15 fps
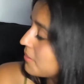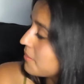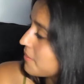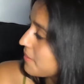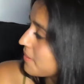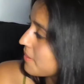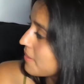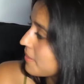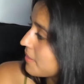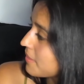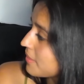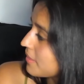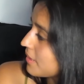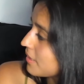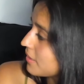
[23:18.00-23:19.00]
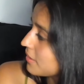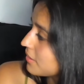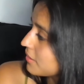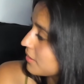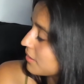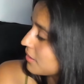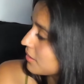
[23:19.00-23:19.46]

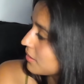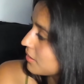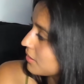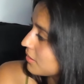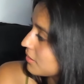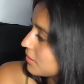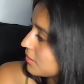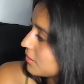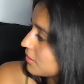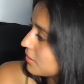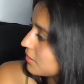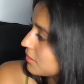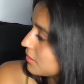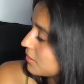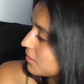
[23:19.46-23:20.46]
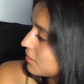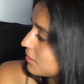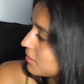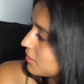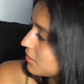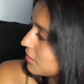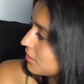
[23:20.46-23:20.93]

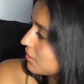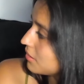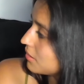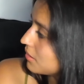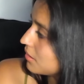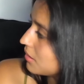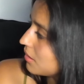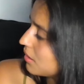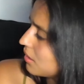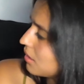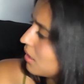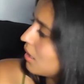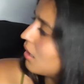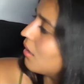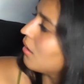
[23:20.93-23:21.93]
No words are spoken by the person on screen.